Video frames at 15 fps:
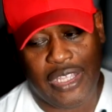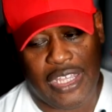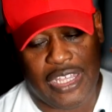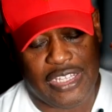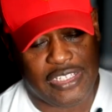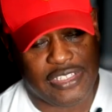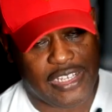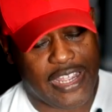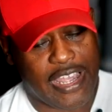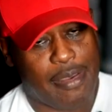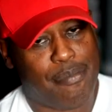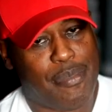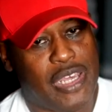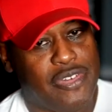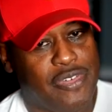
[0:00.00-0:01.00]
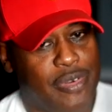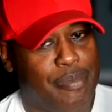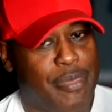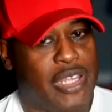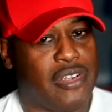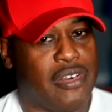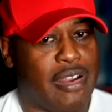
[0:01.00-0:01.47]
And as I got better and
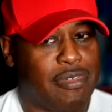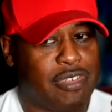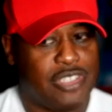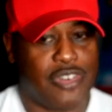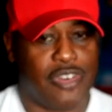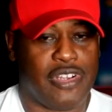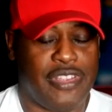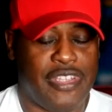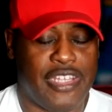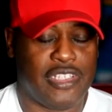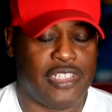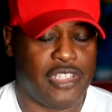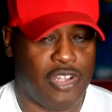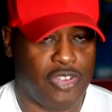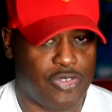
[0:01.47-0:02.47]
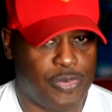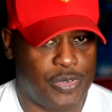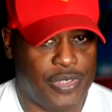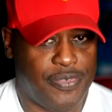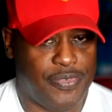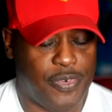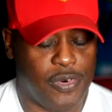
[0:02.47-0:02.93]
better, I would start nailing all
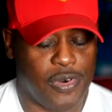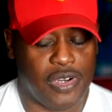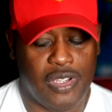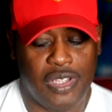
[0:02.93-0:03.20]
24.